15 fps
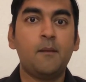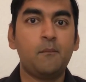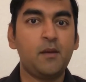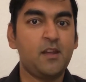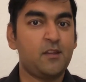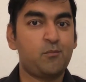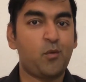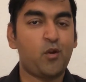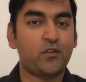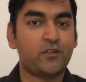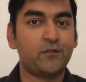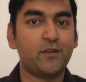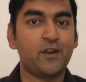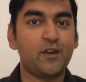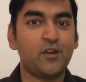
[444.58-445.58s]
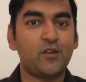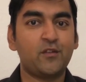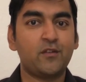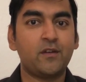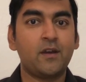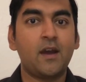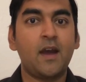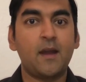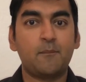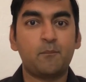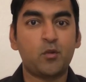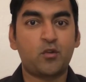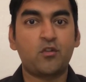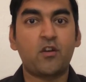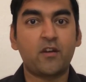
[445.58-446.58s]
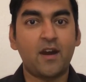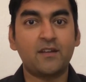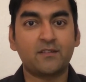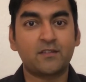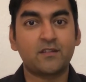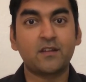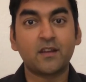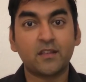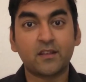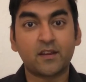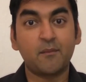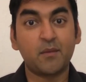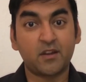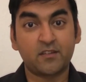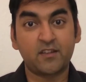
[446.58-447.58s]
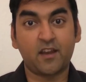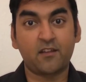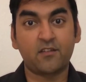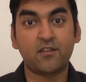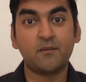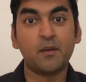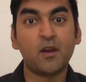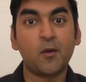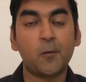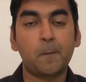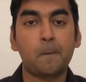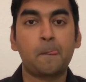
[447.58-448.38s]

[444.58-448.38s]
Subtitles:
Please pause the video and put your answer in the comment section below.